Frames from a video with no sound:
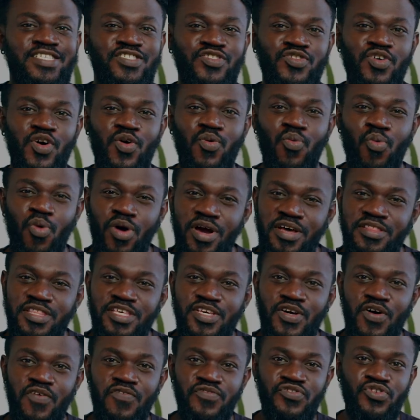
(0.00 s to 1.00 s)
you're
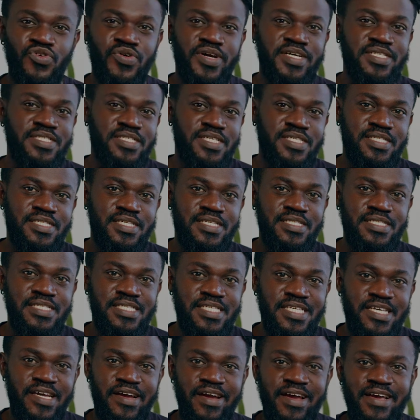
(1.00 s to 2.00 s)
worthy of your
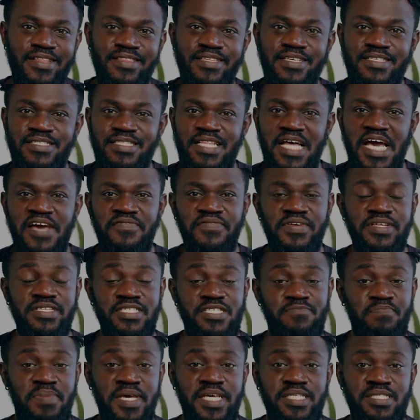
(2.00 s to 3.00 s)
existence here in this life
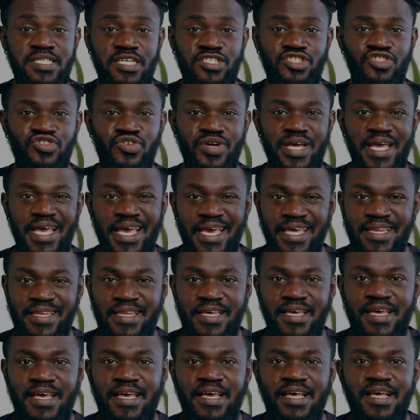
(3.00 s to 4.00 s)
and space that you're
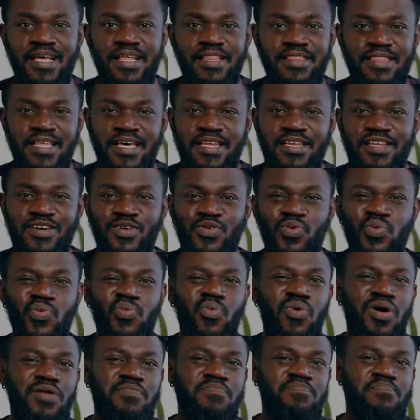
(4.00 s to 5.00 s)
in, then
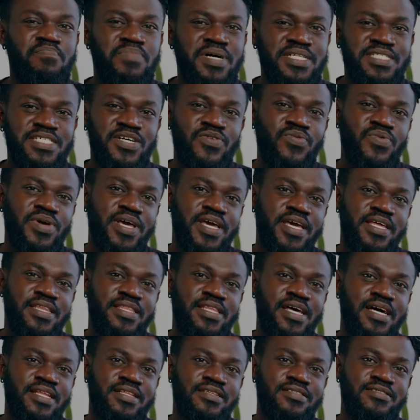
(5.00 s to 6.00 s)
what better way
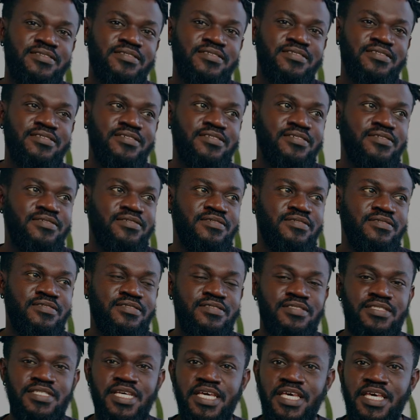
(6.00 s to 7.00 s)
than
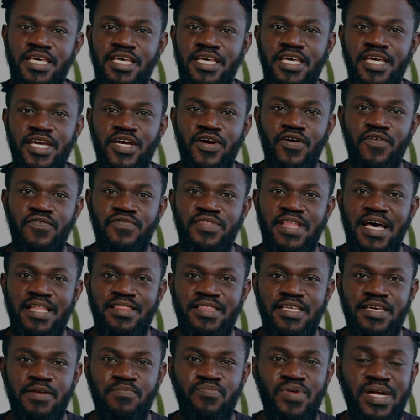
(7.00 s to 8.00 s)
taking care of
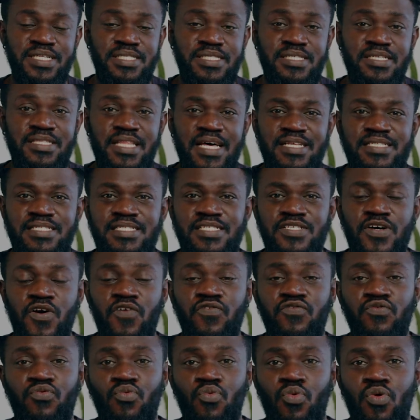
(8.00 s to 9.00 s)
that thing, practicing that
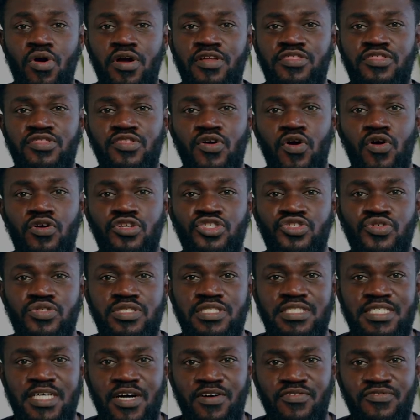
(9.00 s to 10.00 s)
self-worth on
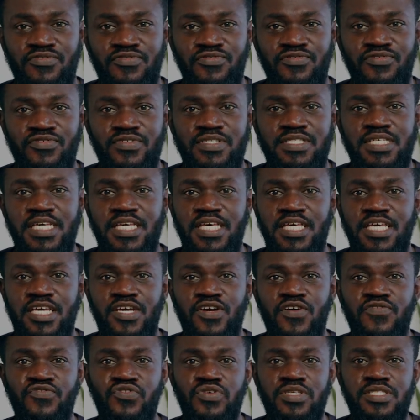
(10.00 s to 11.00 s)
yourself, taking
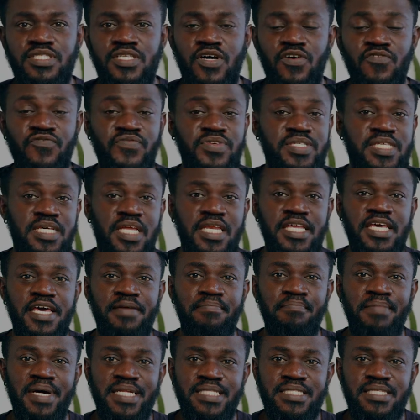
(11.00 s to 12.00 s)
care of yourself physically
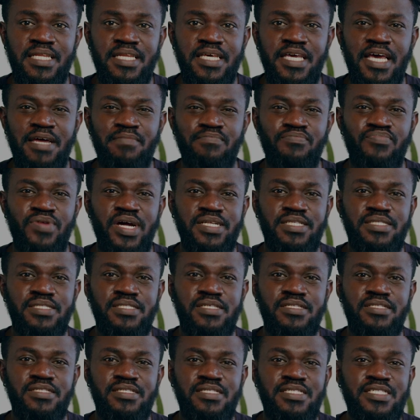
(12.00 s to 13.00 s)
and mentally and
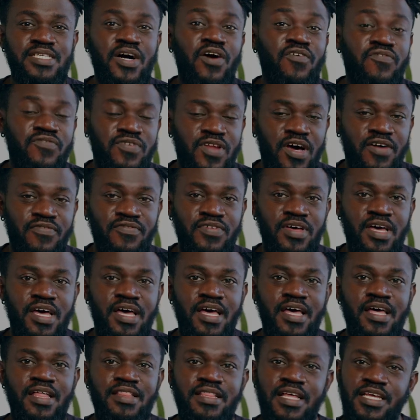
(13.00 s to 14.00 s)
practicing self-love.
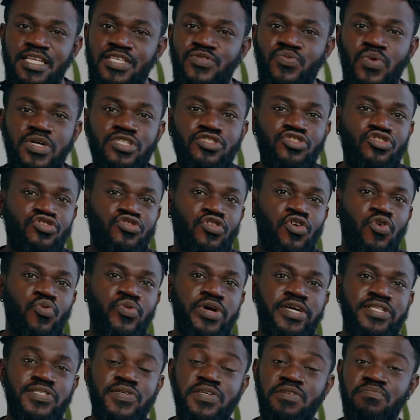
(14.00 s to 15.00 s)
That is one sure
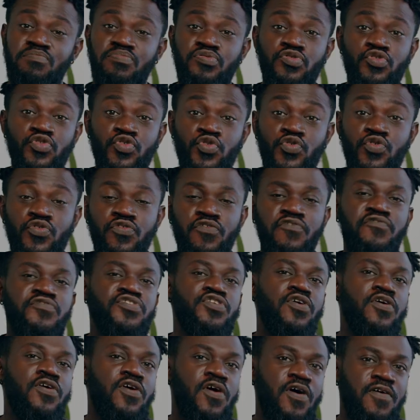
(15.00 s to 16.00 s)
way to improve
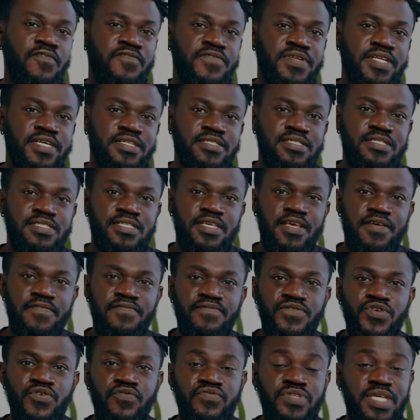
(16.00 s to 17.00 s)
your confidence.
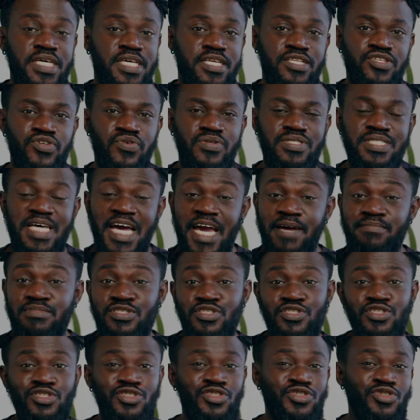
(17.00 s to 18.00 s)
If you've taken your time
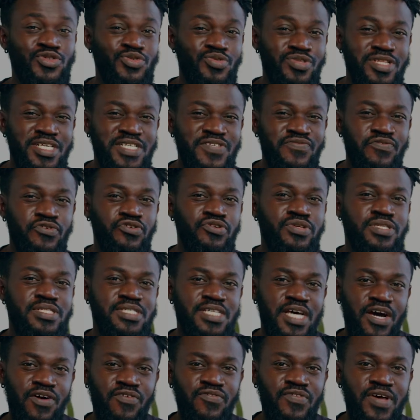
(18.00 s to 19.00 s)
to do this for
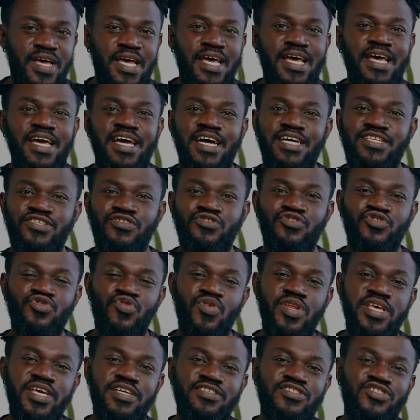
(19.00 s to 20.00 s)
yourself and you
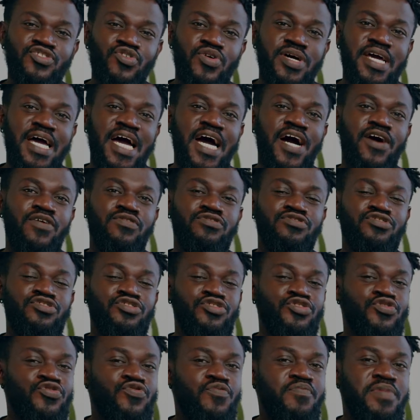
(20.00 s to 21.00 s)
truly enjoy how
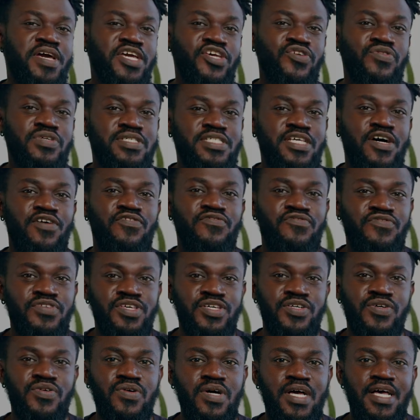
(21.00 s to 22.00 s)
you make yourself
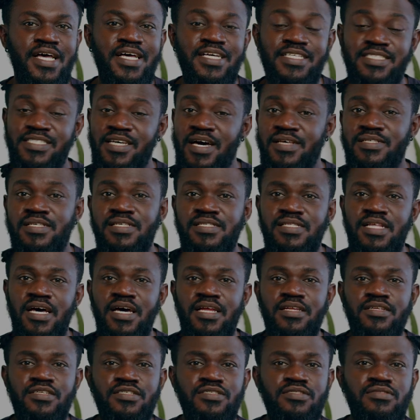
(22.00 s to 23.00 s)
feel, chances
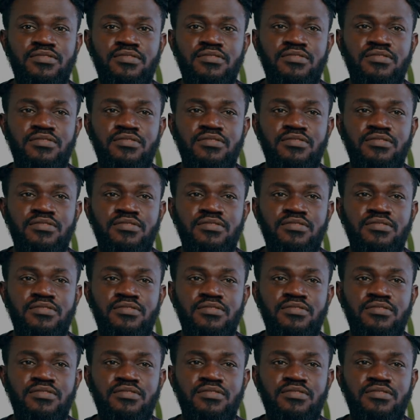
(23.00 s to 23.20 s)
that